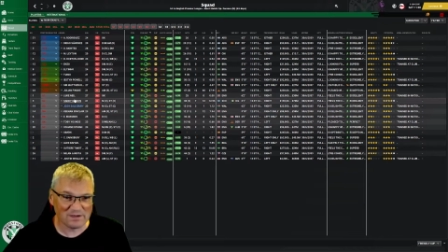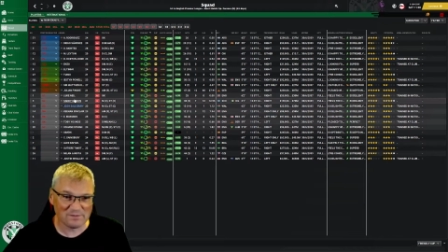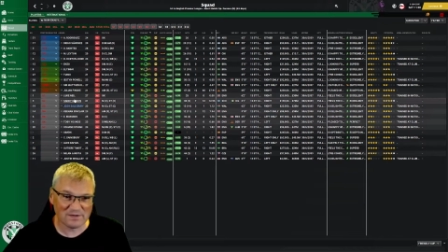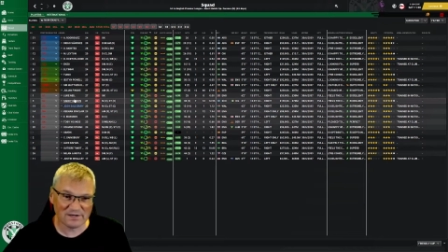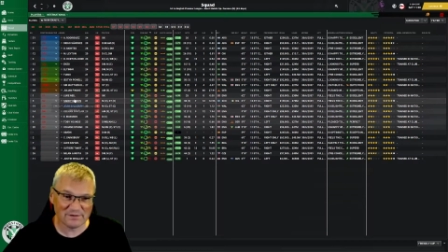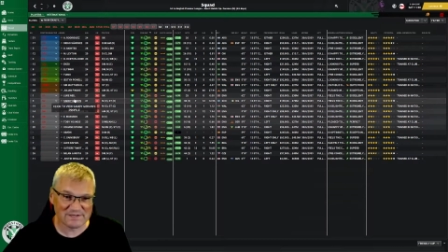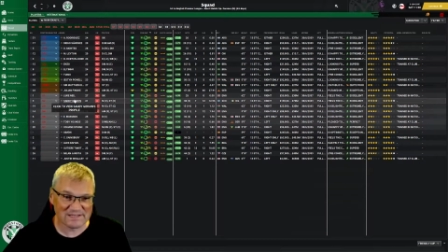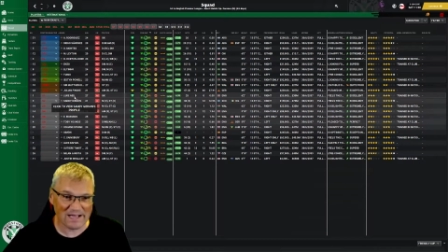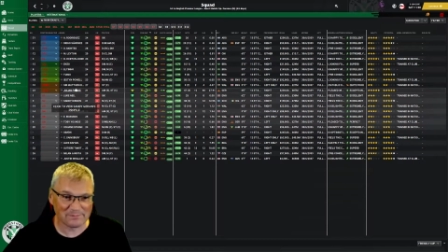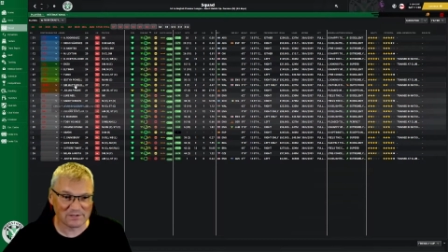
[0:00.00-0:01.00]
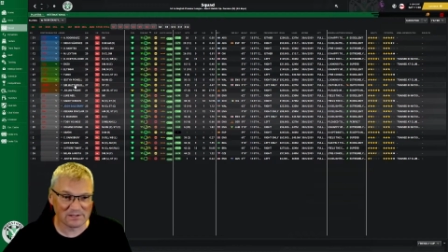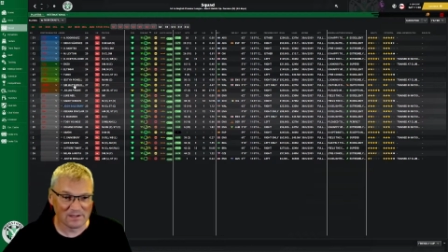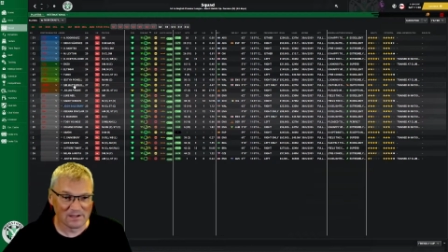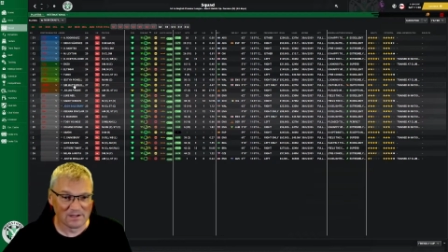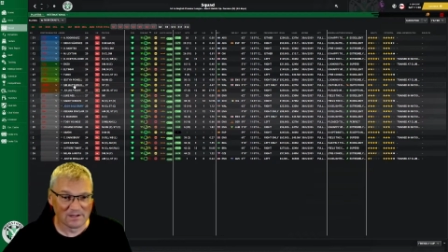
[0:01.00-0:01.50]
Maybe I know he's
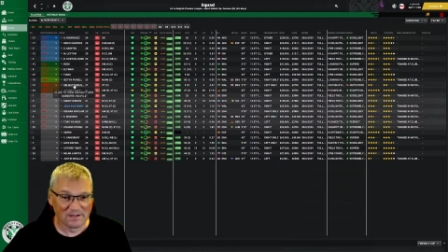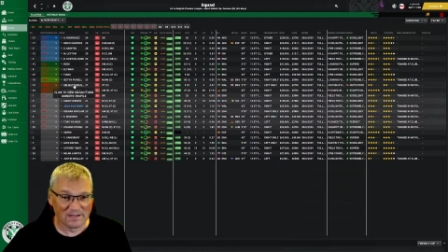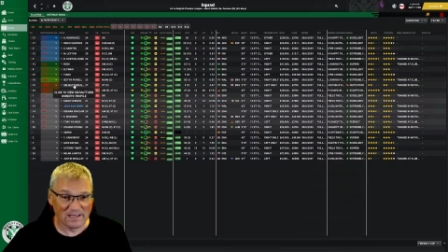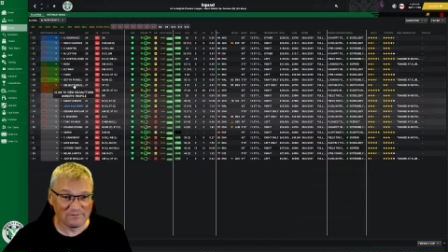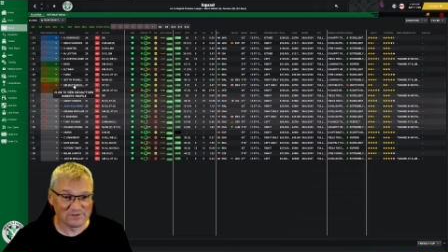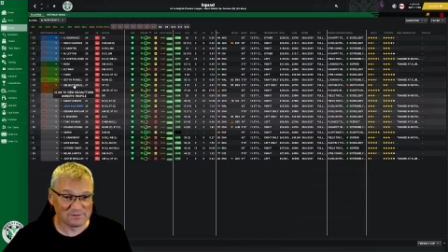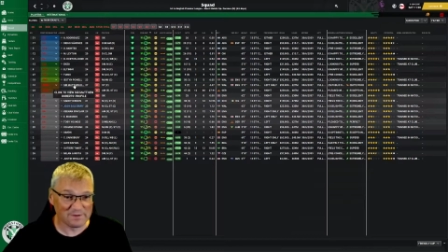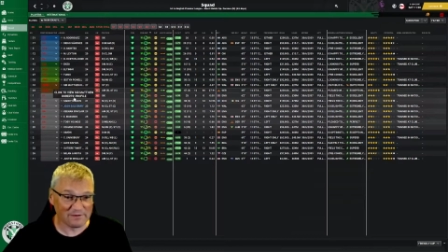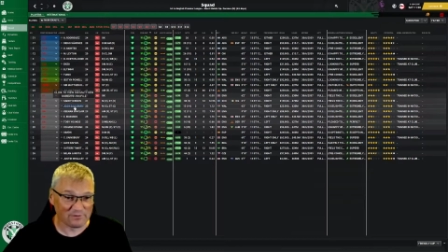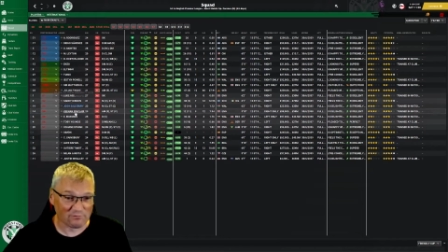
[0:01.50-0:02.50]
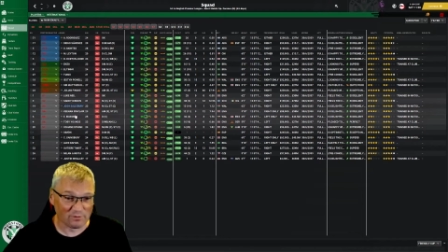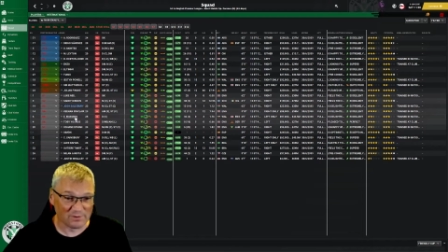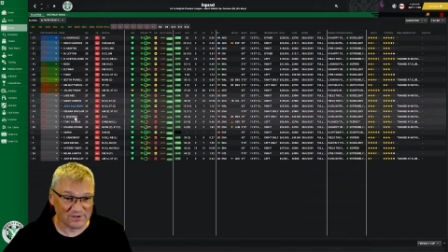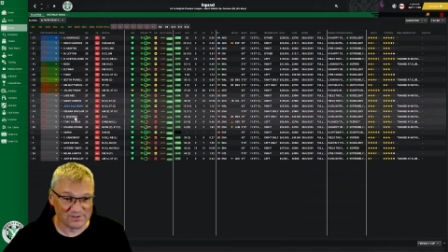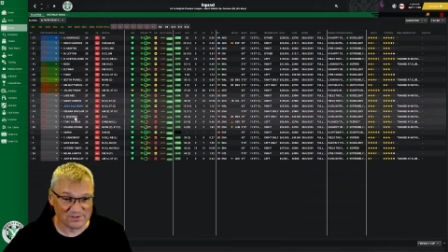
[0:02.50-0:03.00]
captain. Even Sir Matthew
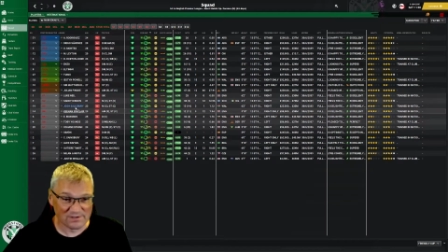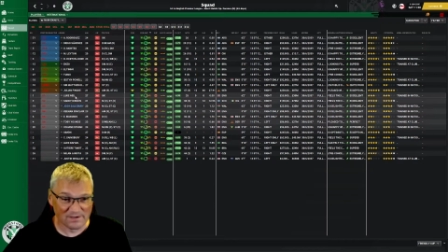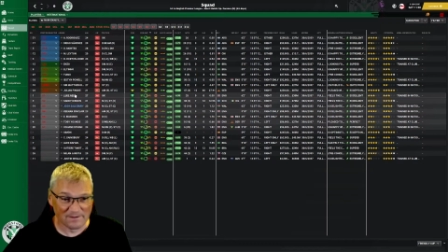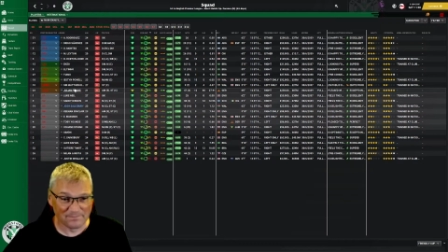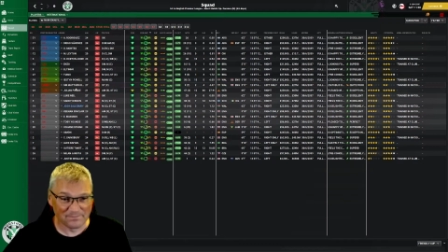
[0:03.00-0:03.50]
Roberts.